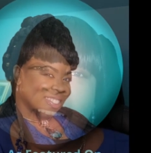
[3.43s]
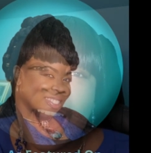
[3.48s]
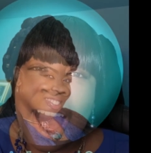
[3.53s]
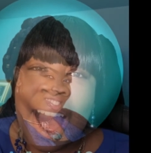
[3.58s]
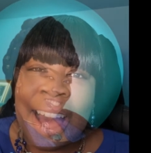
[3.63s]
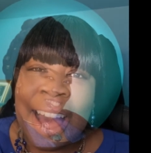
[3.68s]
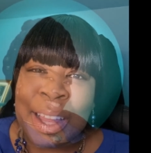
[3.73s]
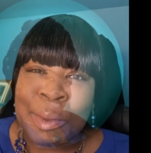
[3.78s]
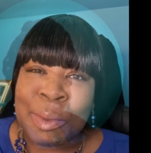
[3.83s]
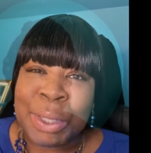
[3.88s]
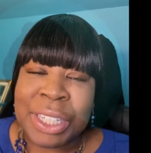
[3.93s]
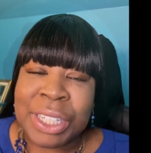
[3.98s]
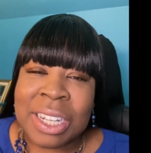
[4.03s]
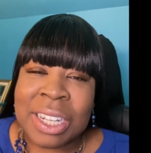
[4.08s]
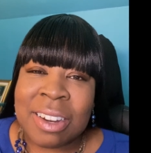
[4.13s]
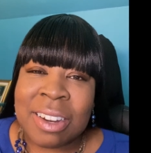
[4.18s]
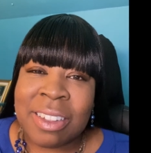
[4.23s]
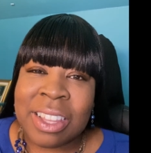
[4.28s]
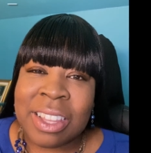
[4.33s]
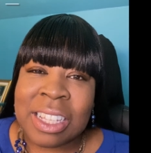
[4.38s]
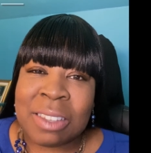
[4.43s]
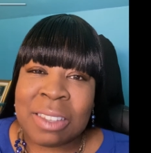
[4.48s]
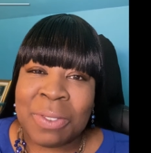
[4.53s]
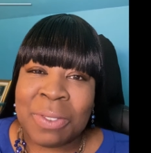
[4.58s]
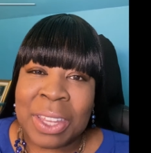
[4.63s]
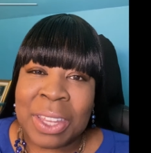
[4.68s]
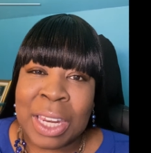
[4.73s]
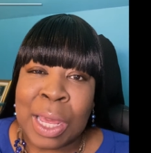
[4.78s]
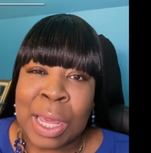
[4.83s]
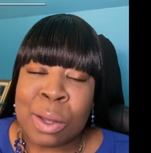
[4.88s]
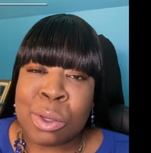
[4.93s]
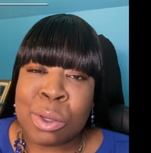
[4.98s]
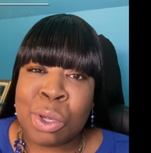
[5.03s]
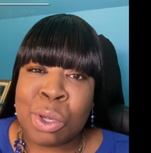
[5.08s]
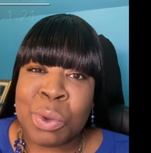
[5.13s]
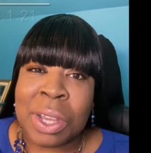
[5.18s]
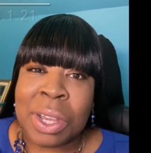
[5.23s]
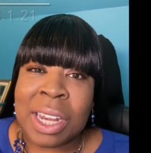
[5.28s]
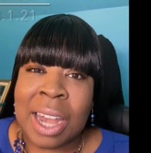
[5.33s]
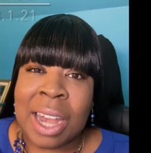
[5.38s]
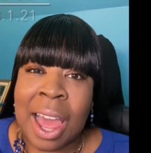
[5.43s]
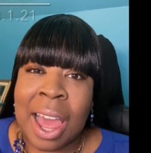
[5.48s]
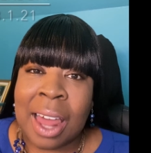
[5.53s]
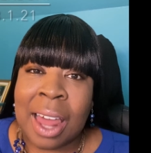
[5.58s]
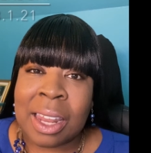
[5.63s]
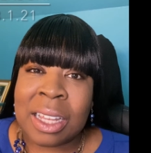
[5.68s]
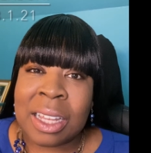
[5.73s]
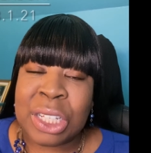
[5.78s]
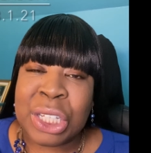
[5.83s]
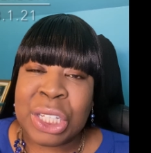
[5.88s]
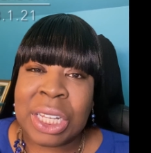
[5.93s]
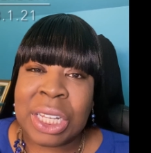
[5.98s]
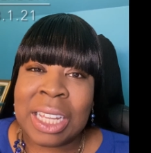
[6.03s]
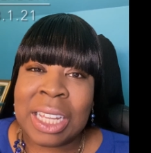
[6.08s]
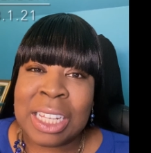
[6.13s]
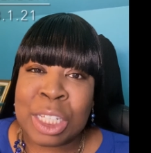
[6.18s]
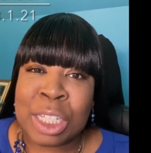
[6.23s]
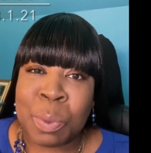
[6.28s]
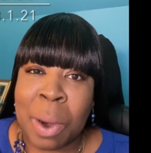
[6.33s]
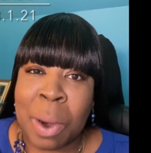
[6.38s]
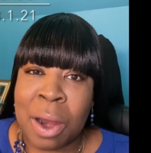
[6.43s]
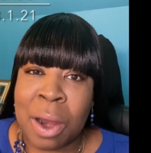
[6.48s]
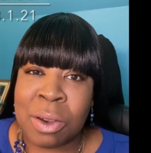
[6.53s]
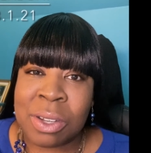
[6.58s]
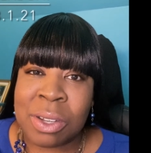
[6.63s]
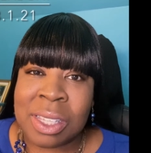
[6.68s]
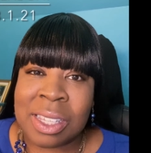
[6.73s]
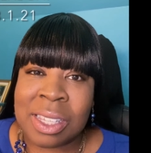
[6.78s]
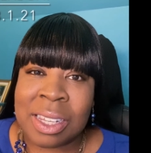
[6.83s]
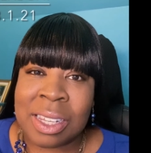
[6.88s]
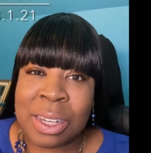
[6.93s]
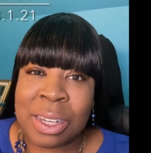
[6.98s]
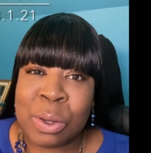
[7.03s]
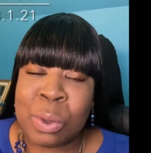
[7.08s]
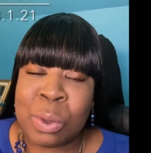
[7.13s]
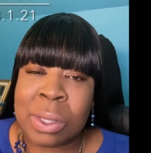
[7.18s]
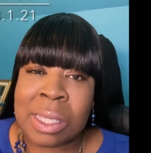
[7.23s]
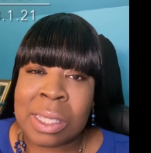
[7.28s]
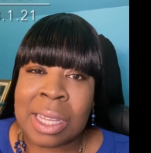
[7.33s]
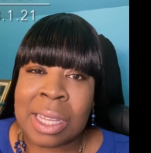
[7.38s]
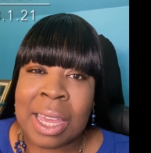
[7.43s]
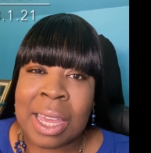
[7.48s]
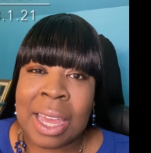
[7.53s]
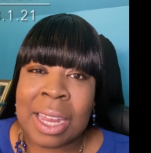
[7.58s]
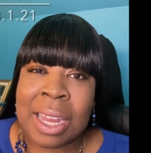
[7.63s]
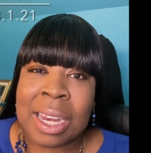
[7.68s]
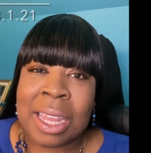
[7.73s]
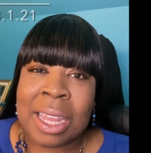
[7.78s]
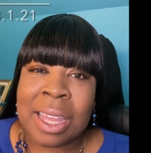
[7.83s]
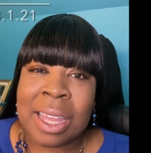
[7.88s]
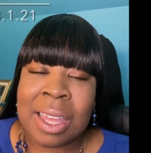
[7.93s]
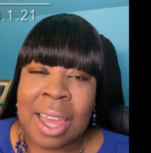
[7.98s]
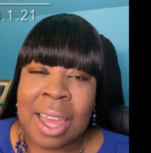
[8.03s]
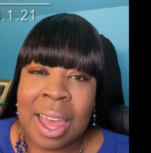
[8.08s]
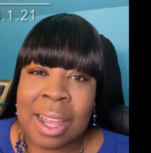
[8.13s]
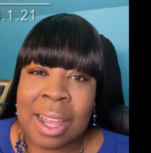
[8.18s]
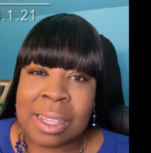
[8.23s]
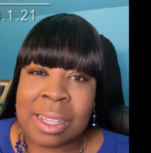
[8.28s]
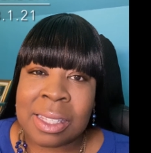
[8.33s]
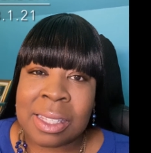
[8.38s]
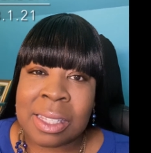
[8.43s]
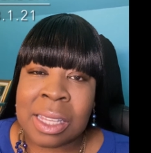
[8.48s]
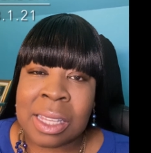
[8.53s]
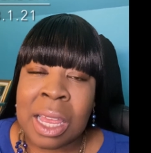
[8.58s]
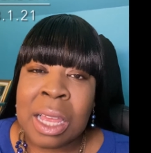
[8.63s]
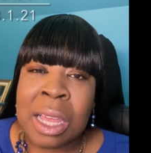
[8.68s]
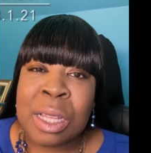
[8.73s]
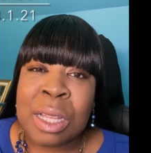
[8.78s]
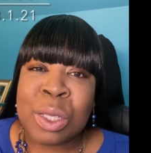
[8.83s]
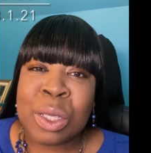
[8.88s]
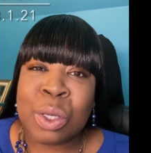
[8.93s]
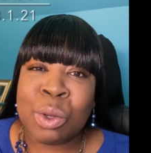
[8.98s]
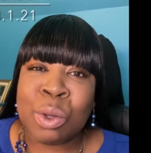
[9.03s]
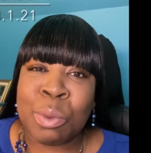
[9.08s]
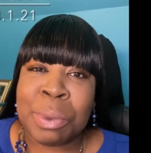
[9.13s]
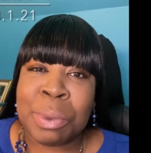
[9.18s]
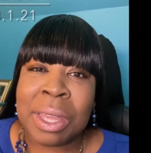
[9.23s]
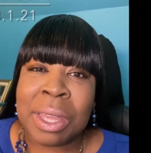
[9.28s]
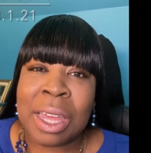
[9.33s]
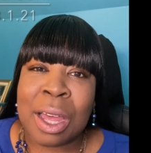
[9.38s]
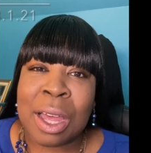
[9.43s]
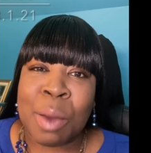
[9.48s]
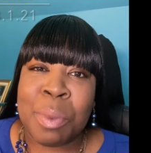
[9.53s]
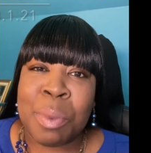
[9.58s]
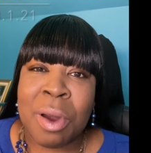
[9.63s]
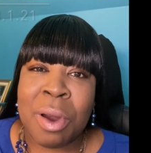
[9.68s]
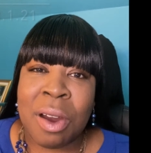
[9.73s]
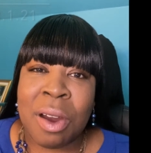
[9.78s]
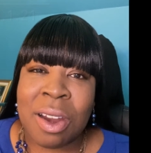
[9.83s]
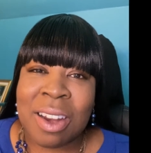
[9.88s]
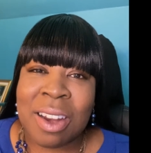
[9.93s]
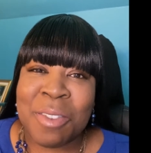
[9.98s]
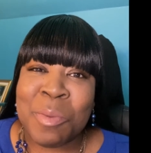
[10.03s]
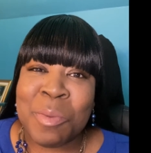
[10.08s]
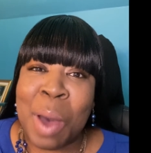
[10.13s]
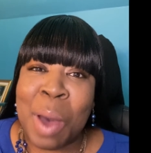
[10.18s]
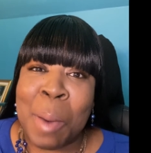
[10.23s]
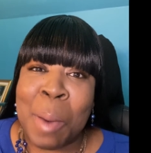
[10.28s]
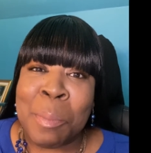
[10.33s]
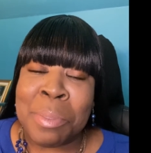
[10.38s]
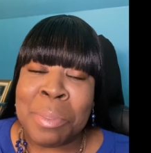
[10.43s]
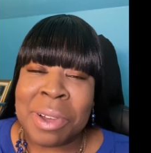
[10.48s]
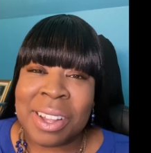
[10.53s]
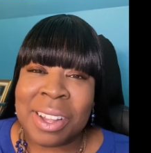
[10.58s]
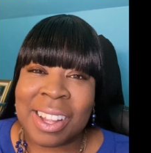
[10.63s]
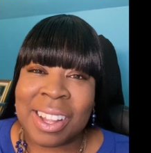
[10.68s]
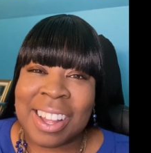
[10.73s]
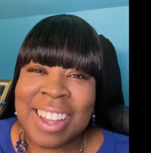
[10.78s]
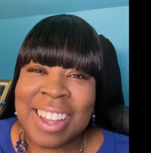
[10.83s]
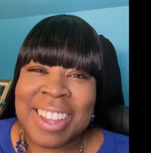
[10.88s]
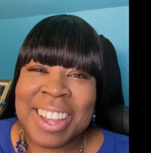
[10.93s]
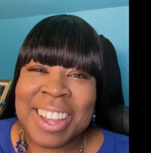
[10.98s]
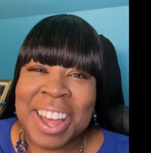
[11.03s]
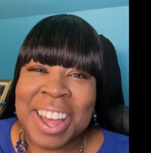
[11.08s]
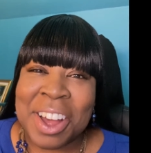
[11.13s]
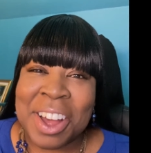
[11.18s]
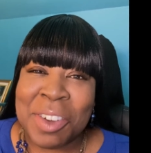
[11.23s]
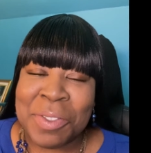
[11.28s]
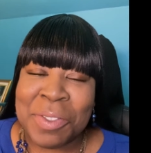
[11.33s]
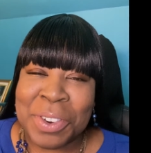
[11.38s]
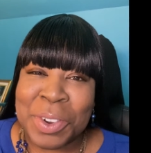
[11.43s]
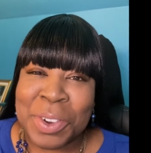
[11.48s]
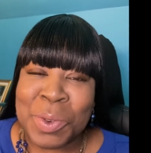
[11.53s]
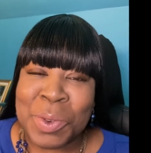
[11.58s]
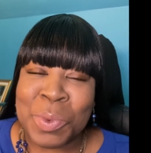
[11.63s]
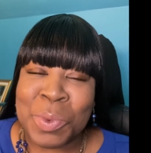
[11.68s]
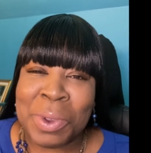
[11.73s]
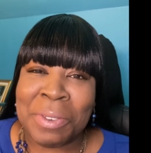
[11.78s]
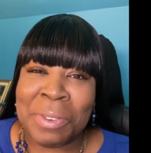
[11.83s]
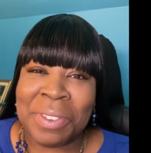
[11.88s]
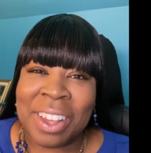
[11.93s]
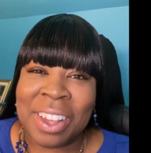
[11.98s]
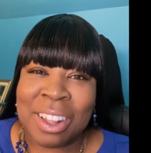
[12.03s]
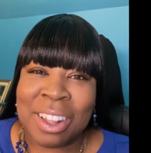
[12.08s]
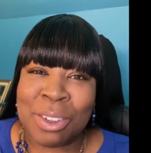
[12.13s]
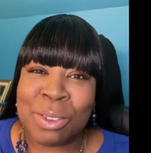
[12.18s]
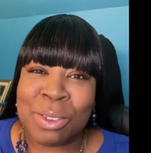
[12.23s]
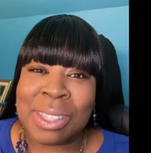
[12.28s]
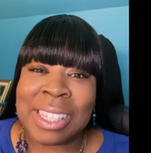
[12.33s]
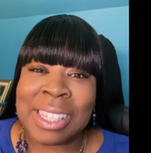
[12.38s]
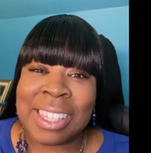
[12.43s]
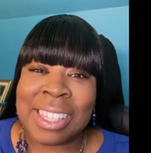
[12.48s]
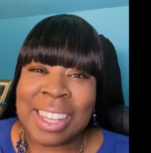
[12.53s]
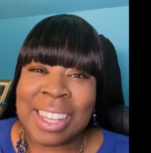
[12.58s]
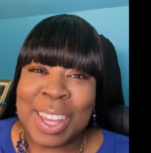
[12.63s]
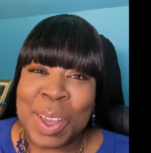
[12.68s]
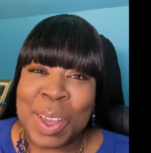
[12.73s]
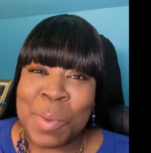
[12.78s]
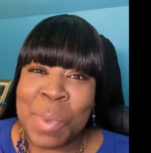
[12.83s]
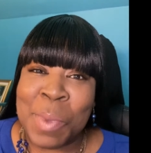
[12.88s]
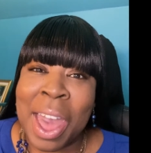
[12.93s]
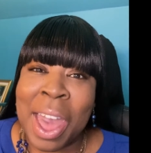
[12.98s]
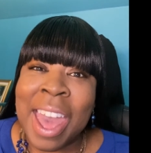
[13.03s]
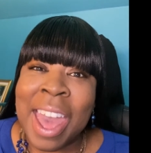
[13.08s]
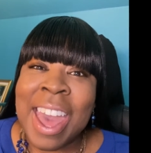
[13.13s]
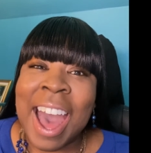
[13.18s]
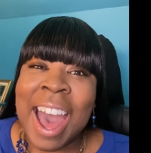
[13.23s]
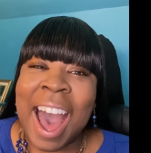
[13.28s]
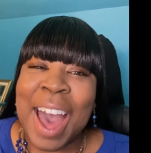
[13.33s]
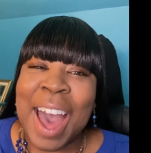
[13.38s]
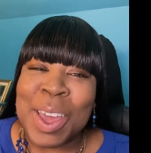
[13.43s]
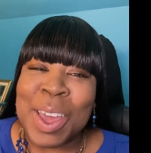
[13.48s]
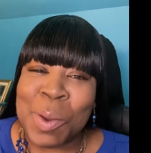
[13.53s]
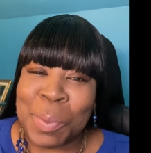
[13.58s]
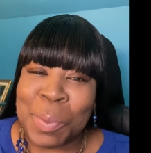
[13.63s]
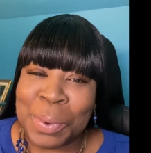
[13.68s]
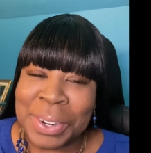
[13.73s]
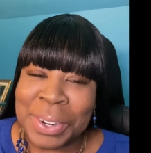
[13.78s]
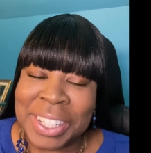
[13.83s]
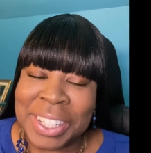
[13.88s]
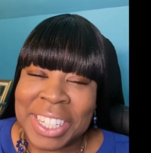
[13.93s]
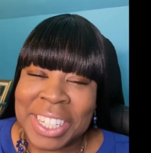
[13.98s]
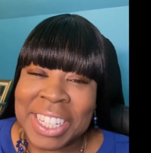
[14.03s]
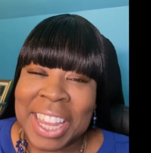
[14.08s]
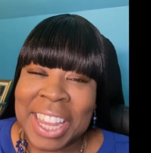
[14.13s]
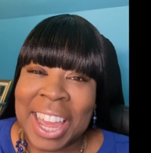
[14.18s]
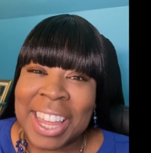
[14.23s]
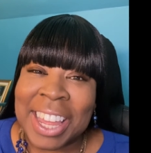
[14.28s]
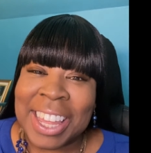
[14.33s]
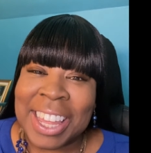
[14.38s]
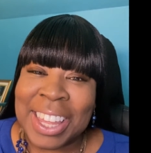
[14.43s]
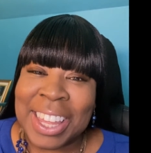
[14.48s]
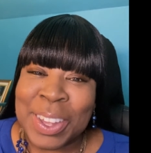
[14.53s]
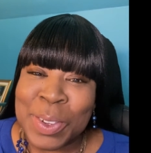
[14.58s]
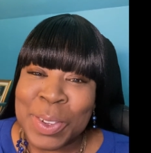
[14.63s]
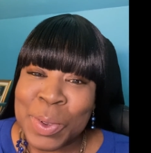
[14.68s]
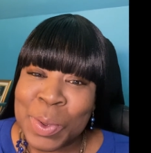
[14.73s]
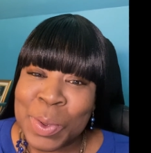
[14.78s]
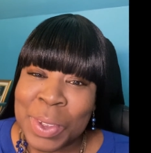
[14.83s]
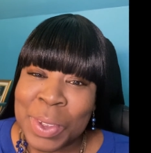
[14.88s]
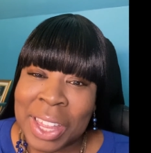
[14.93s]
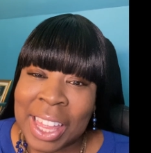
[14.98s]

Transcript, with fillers: I am sharing this video to acknowledge each person who said yes to being a part of my book cover reveal team. I appreciate you